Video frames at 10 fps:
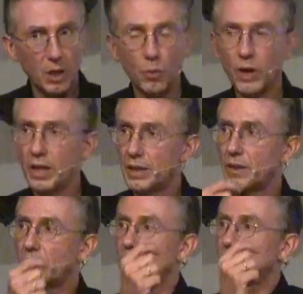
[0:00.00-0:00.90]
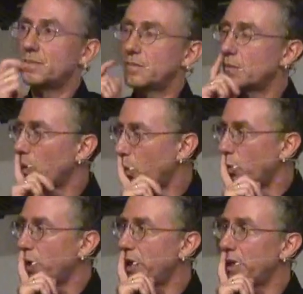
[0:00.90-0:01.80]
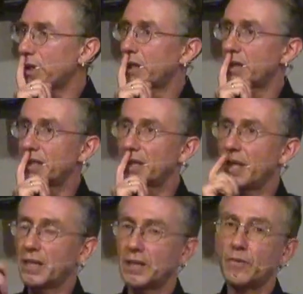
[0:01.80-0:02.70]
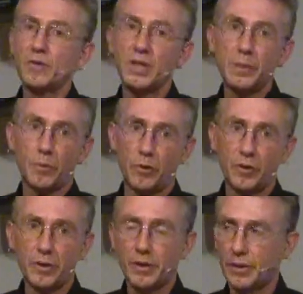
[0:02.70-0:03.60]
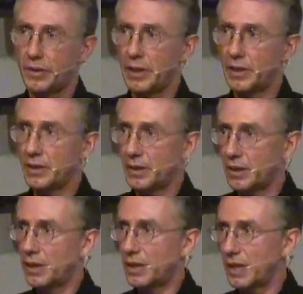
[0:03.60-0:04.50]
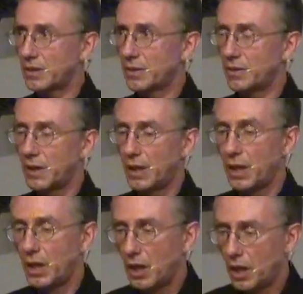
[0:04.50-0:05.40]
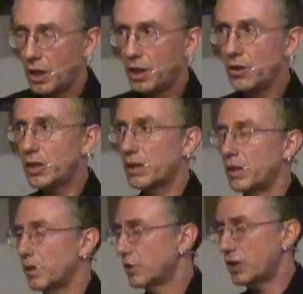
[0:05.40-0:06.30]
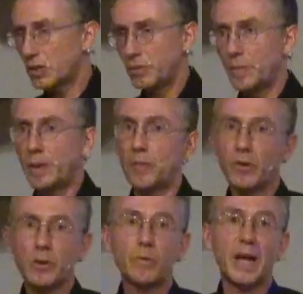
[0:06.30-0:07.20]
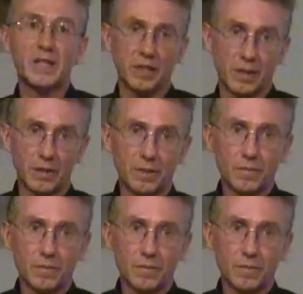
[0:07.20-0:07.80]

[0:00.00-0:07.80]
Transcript: Well, we can see it even deeper than that. Look, just remember the writing.